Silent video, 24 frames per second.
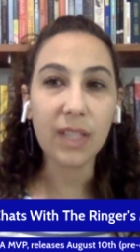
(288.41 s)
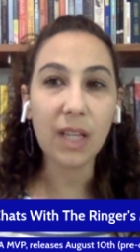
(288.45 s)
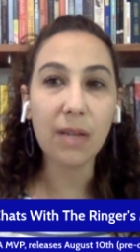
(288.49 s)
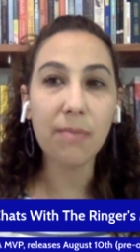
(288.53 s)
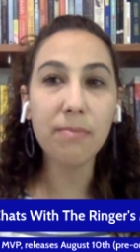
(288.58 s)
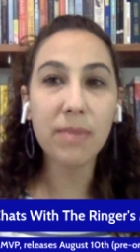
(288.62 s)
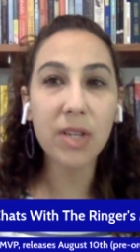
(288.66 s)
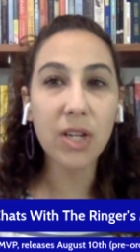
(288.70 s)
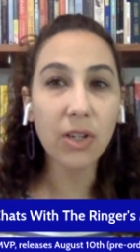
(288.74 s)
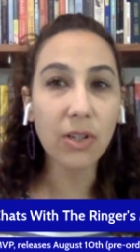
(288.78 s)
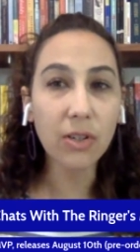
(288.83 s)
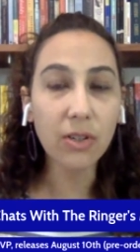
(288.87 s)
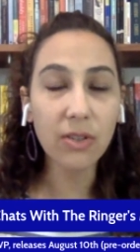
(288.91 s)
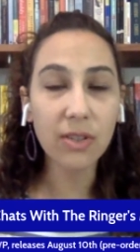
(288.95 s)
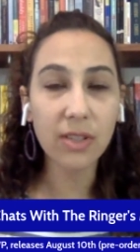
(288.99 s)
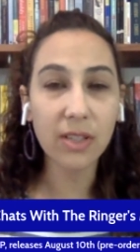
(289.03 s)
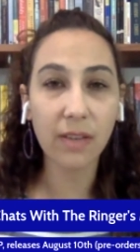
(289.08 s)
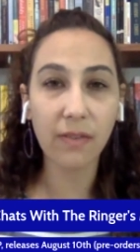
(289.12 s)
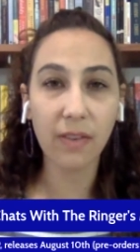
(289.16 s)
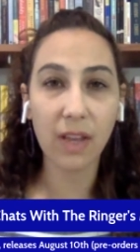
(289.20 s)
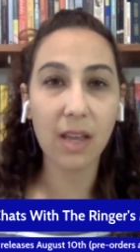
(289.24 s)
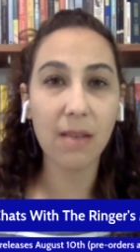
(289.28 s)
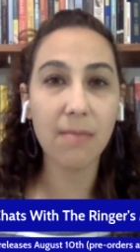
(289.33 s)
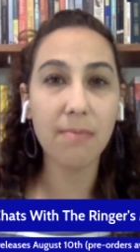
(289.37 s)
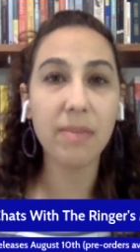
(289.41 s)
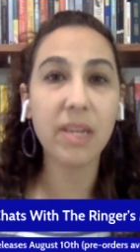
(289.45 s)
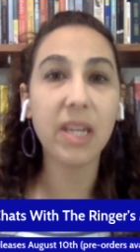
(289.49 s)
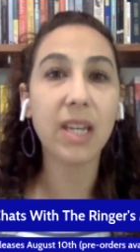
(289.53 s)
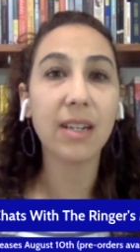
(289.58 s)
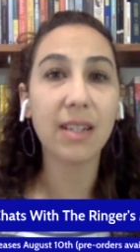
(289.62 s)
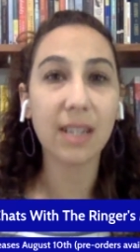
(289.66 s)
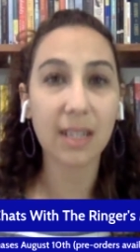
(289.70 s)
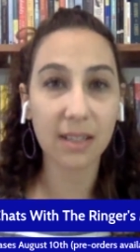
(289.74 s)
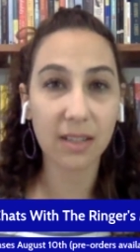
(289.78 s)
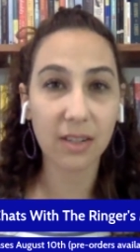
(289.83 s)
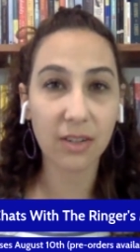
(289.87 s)
murals of him
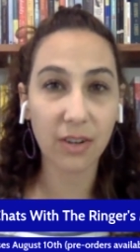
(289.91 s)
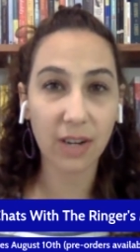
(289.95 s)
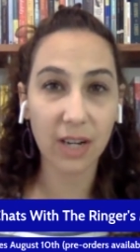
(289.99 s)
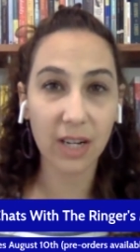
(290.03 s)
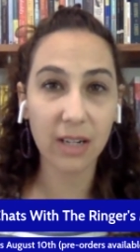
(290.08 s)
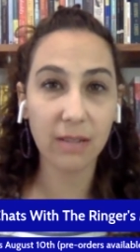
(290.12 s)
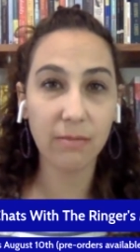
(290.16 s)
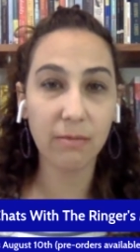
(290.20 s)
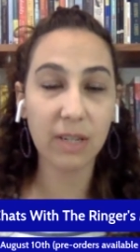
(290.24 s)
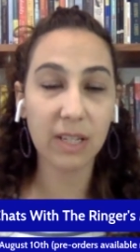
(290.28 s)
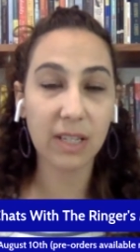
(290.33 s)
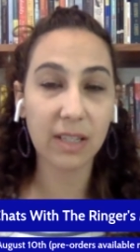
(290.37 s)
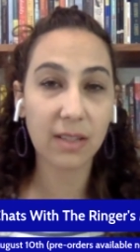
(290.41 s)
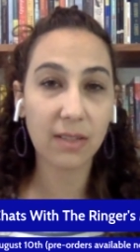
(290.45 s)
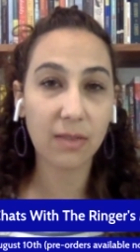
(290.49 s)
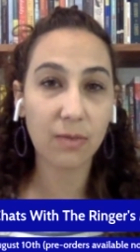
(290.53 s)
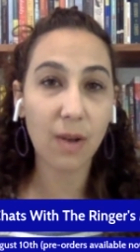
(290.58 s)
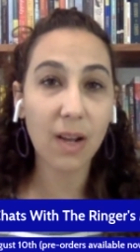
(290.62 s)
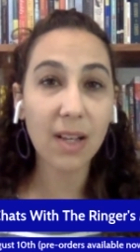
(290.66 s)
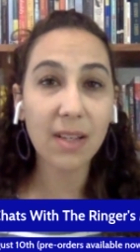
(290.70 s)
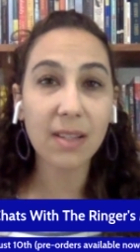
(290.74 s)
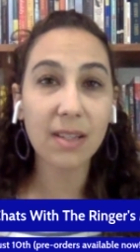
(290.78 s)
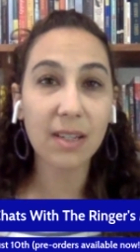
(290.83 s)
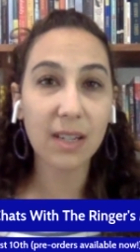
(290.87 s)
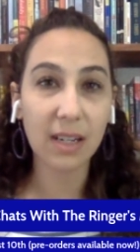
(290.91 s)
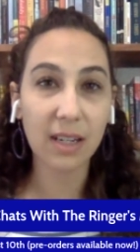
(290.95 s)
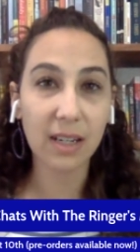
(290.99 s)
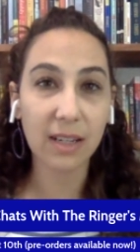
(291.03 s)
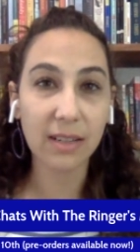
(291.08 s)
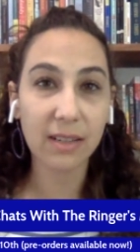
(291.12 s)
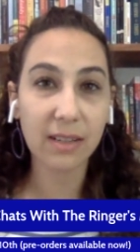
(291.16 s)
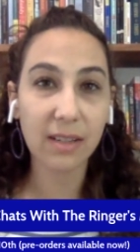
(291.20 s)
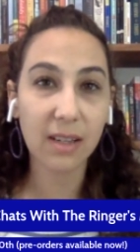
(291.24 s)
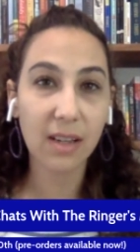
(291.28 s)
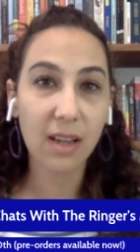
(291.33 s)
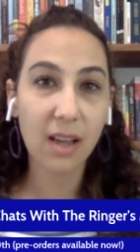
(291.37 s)
being desecrated with
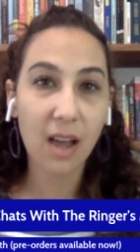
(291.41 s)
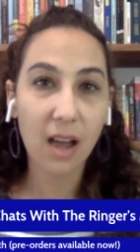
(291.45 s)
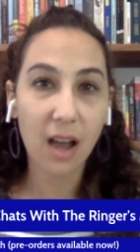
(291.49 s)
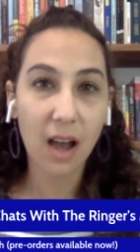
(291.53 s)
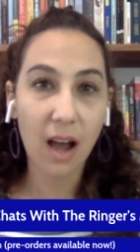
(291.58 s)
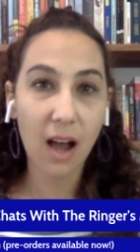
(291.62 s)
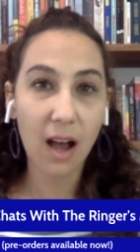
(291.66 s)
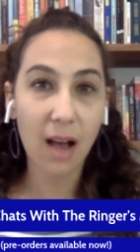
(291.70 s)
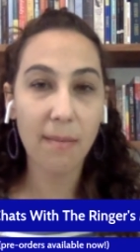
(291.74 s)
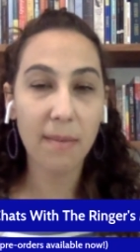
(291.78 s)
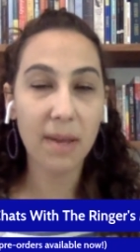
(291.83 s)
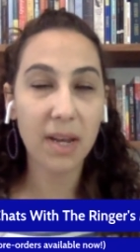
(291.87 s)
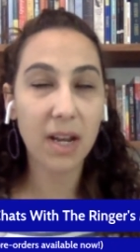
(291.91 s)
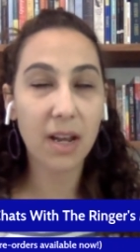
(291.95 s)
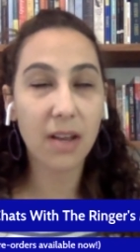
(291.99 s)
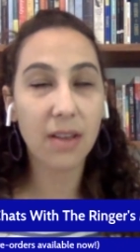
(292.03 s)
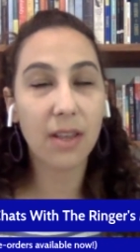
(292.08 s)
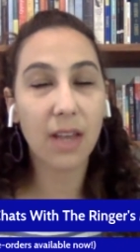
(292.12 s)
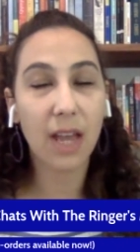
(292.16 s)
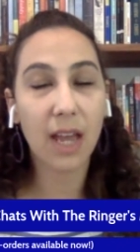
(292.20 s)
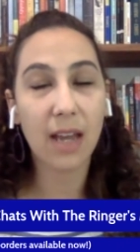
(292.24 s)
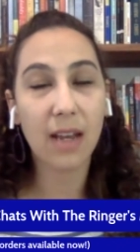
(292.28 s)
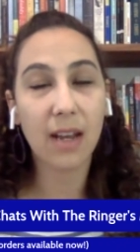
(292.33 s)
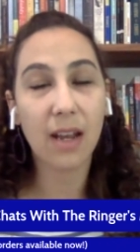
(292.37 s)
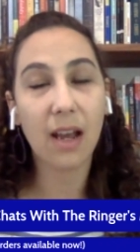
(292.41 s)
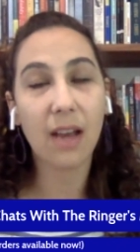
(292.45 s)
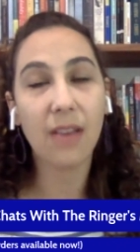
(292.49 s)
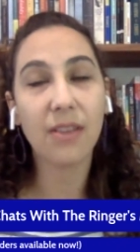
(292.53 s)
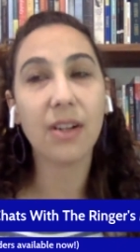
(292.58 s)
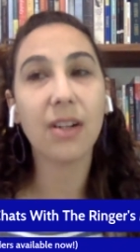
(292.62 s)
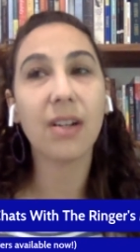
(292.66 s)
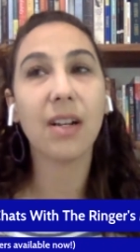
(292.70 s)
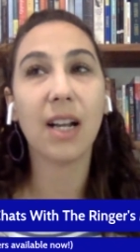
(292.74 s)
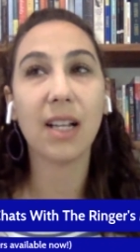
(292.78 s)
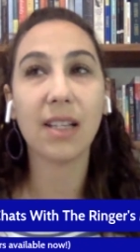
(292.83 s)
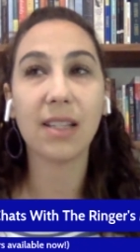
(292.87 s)
swastikas um, and other and
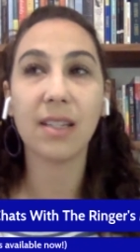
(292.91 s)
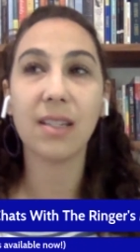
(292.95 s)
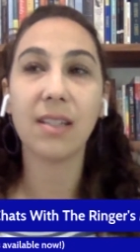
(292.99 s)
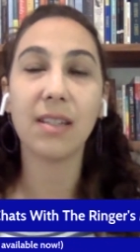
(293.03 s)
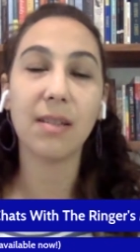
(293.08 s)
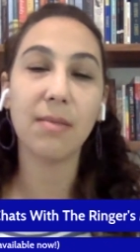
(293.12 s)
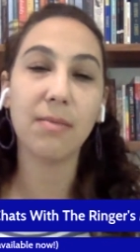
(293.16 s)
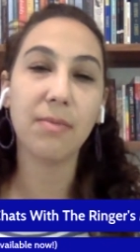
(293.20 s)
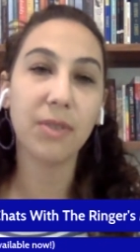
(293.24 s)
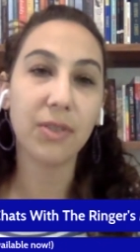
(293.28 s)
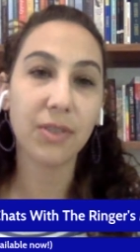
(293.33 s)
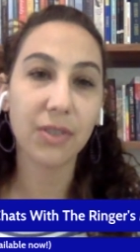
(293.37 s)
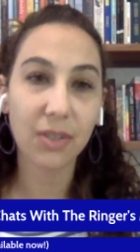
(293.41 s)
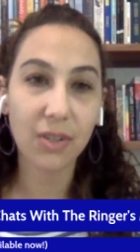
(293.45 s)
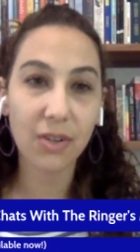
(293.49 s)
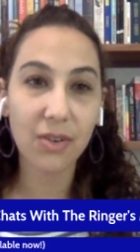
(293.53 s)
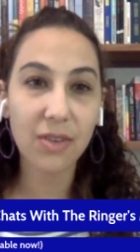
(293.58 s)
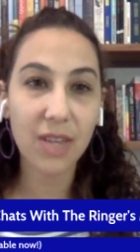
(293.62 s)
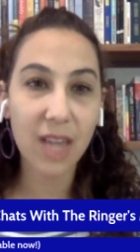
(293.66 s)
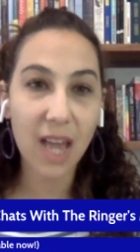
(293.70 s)
other Nazi symbols. So